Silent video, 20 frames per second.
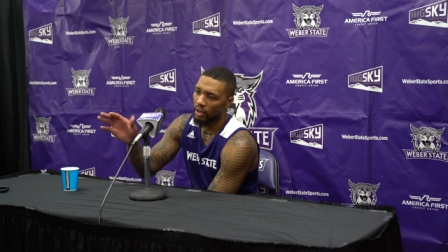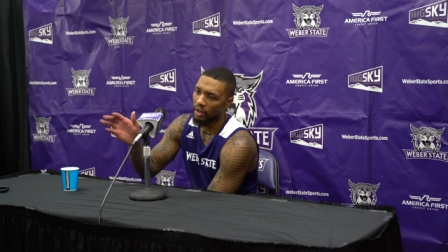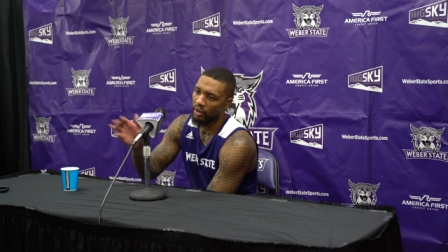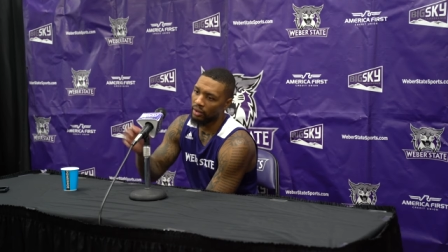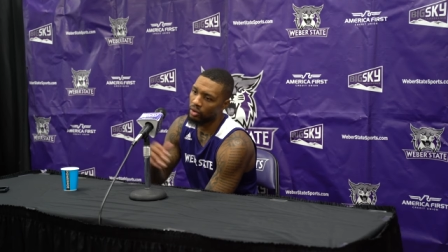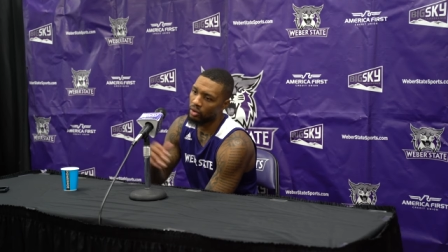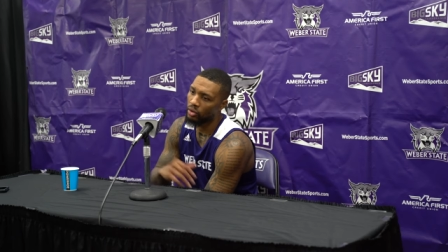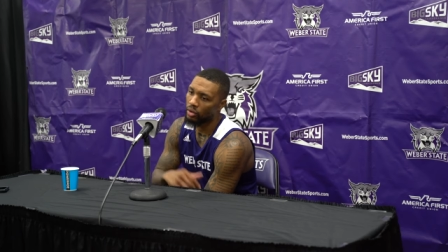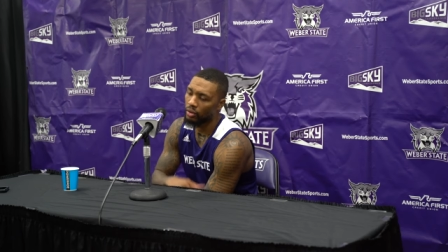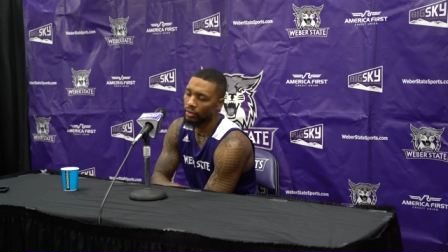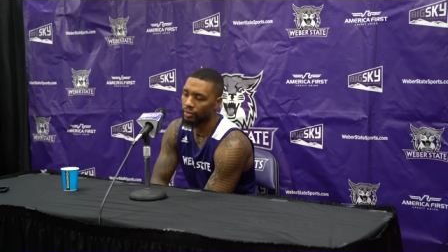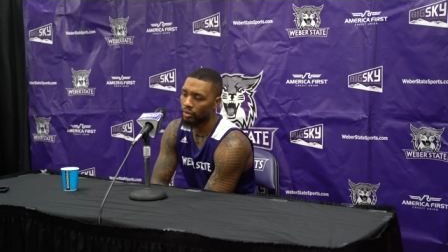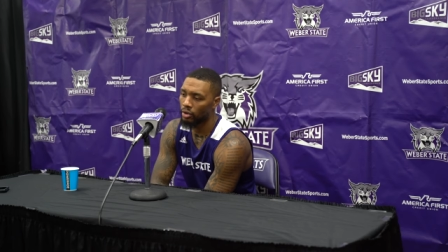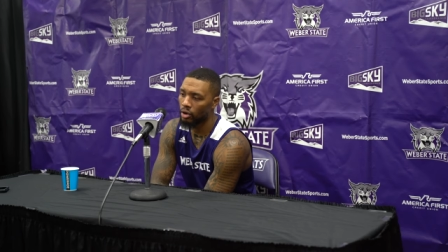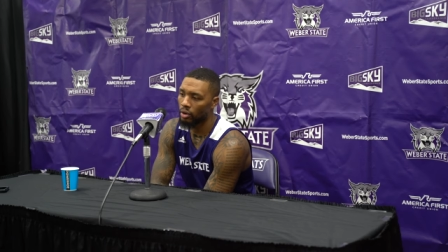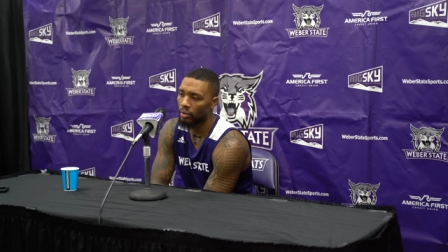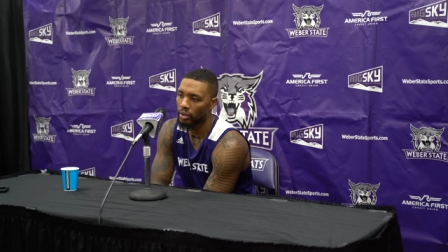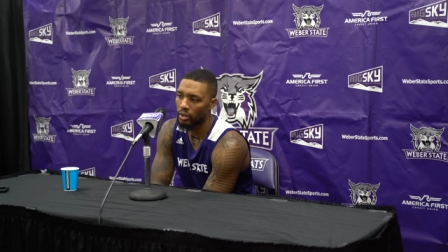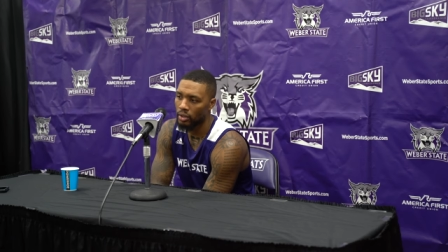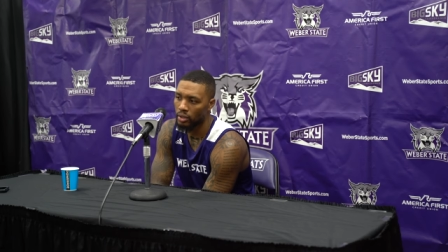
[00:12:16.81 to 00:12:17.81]
and going
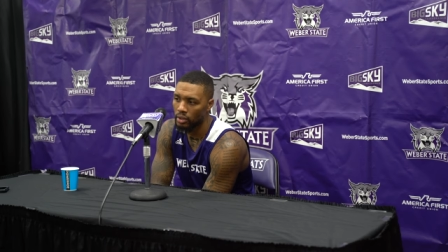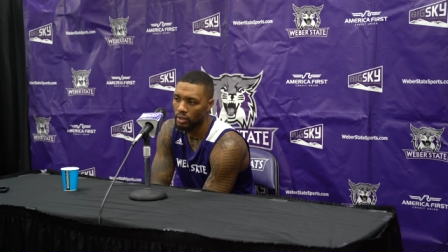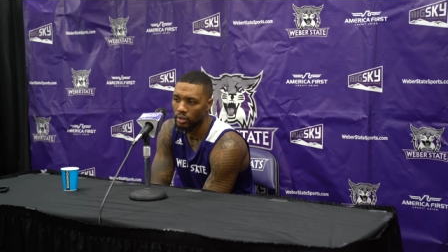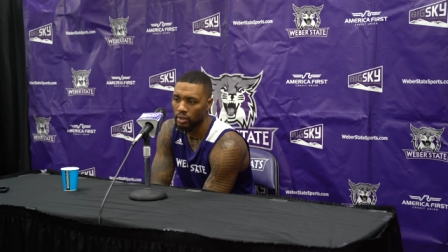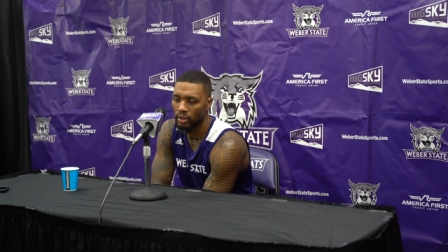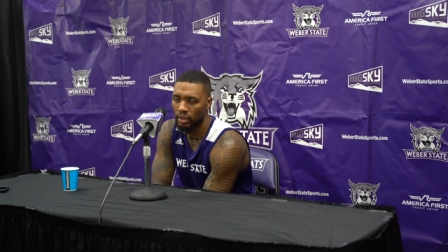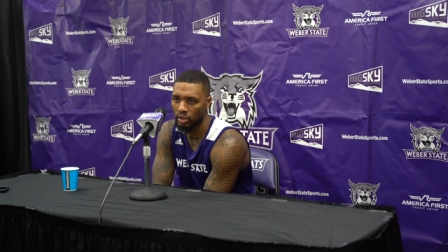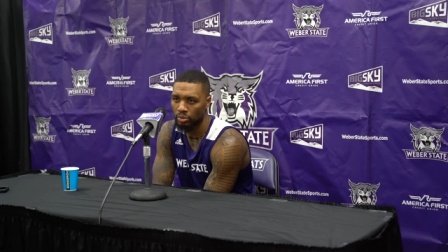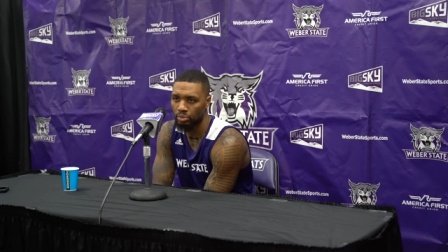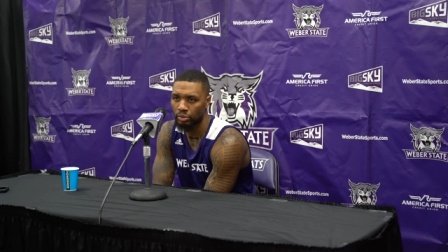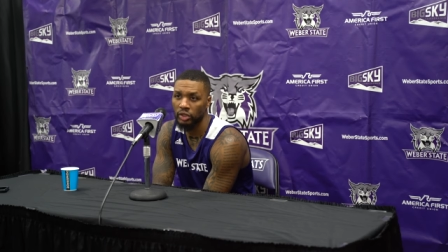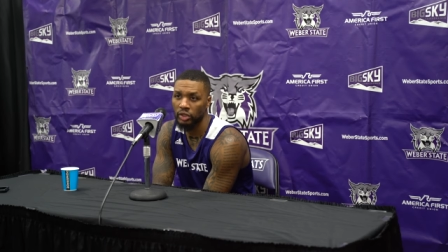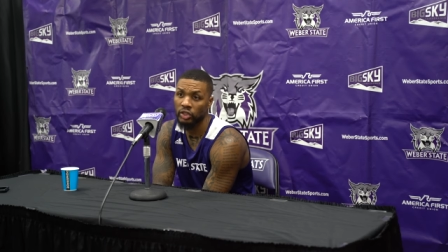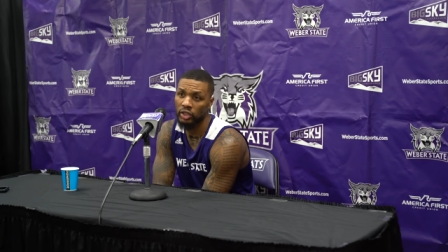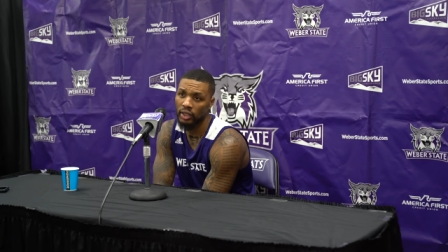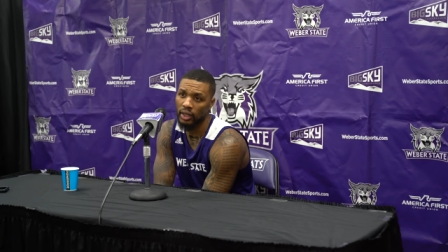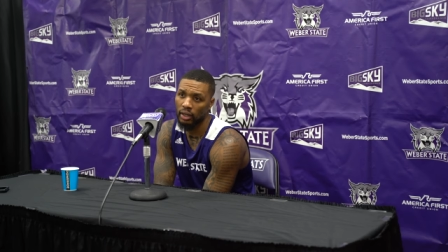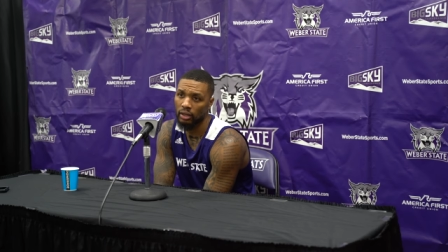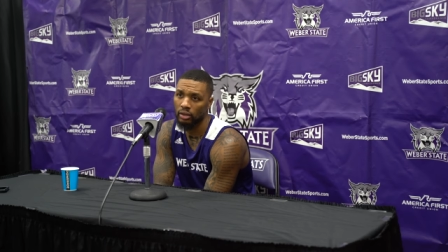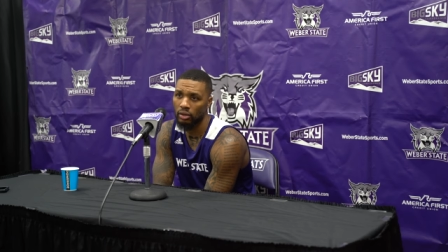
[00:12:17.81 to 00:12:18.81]
forward is, is
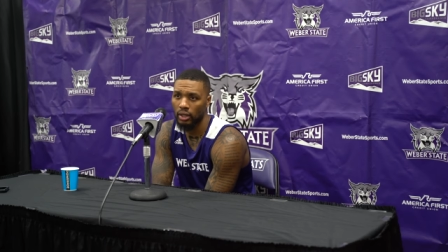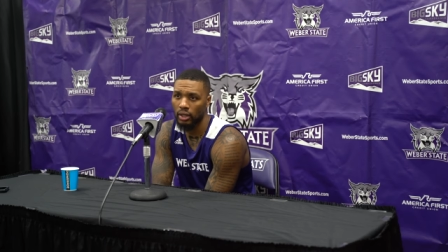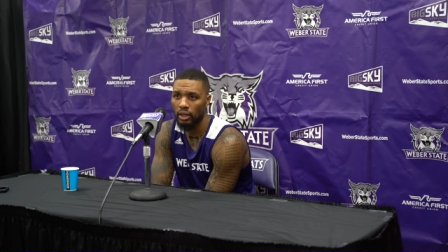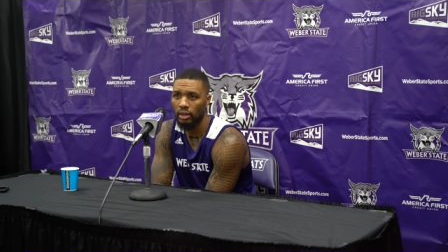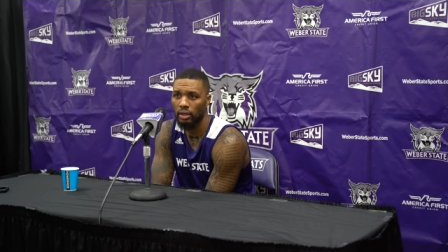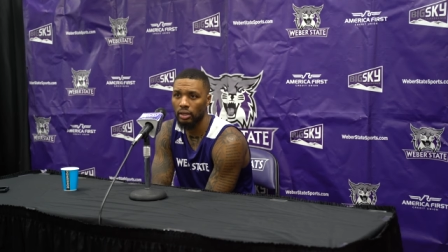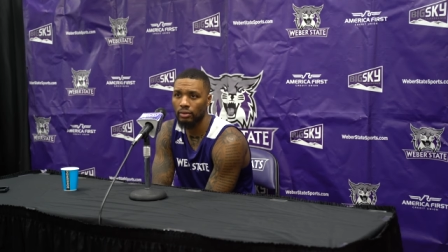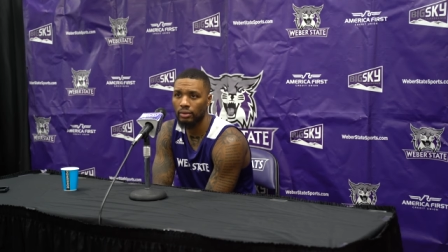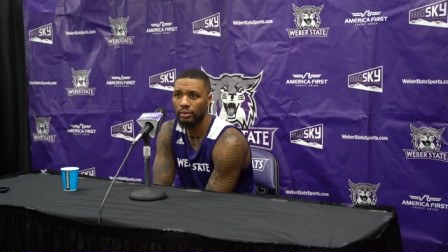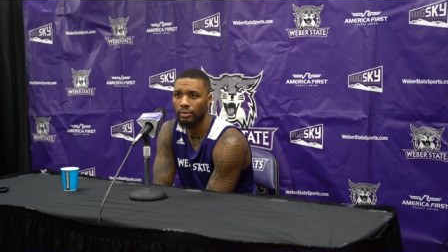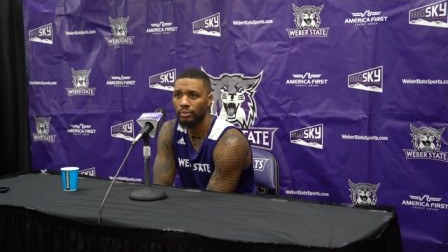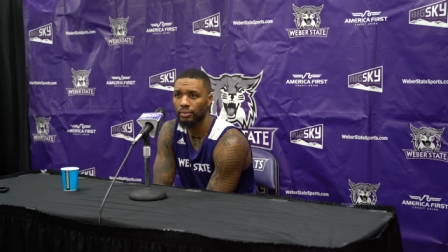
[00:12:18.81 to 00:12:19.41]
appreciated on that level.